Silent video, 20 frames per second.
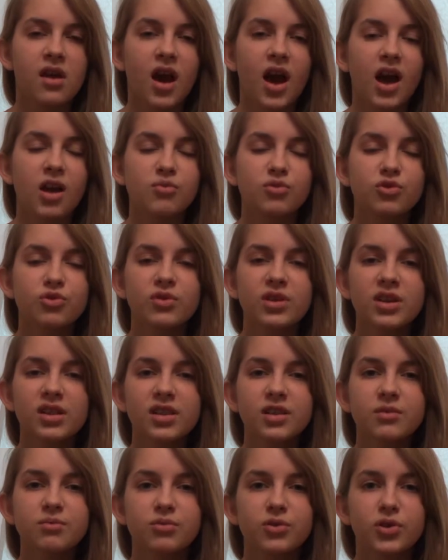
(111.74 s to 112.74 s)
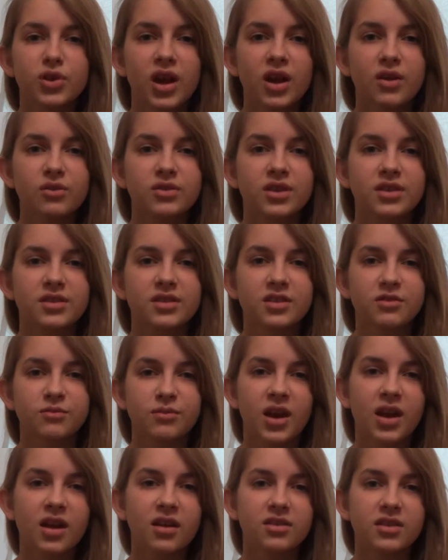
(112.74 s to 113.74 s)
I'm really proud that in
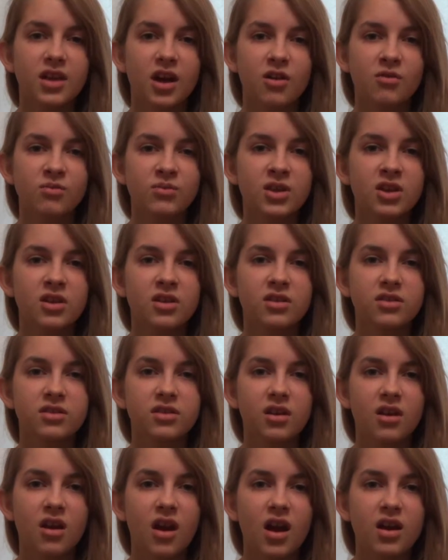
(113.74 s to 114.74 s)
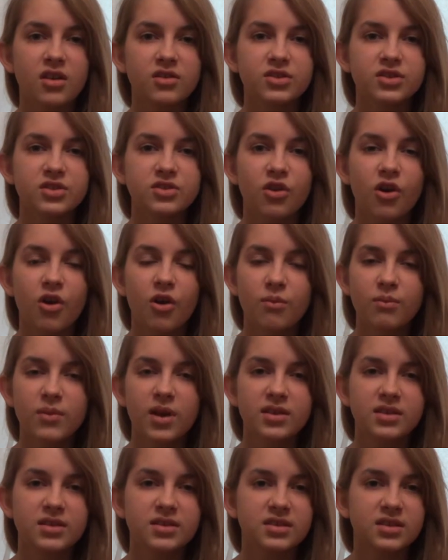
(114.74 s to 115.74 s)
my town there are so
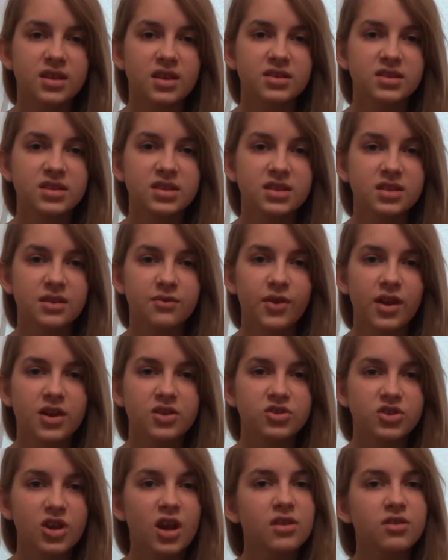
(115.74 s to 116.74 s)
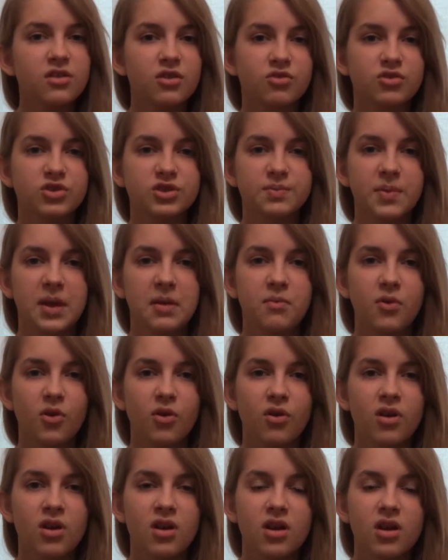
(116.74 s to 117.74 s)
many sensitive and generous
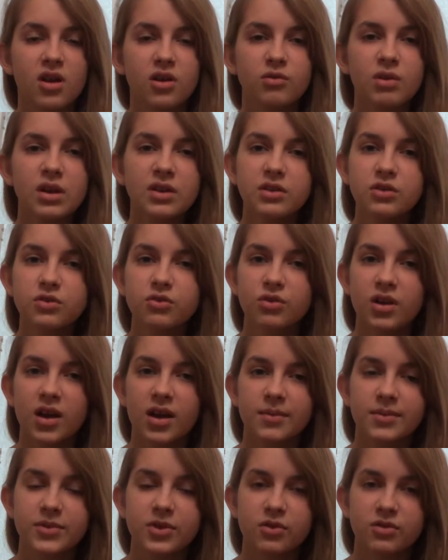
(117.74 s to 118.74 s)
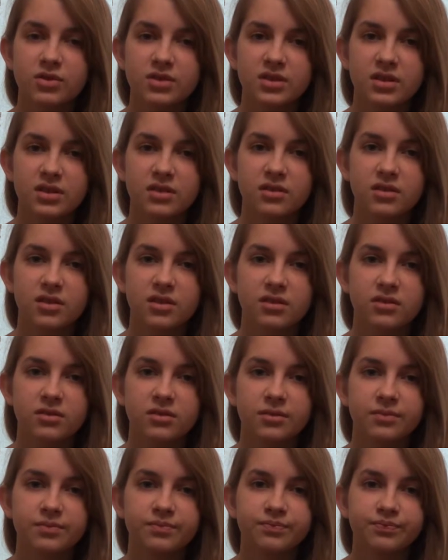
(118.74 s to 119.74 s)
people ready to help those in need.
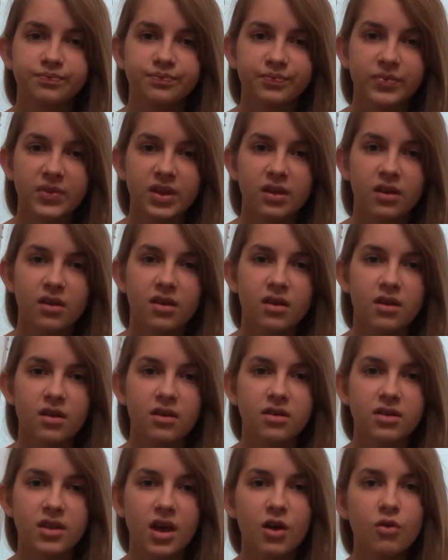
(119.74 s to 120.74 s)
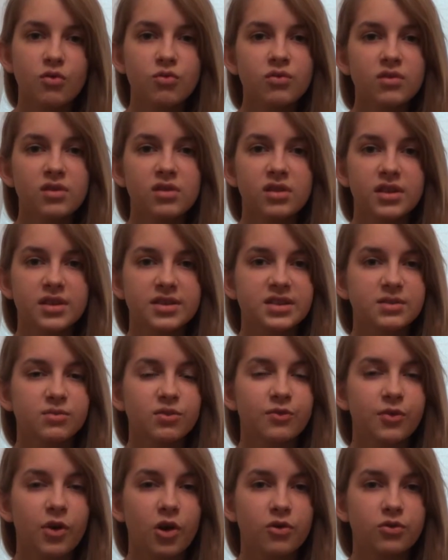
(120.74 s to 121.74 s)
Now let's
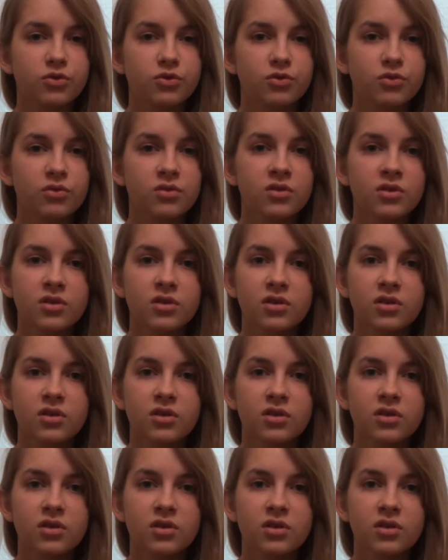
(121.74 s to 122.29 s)
move on to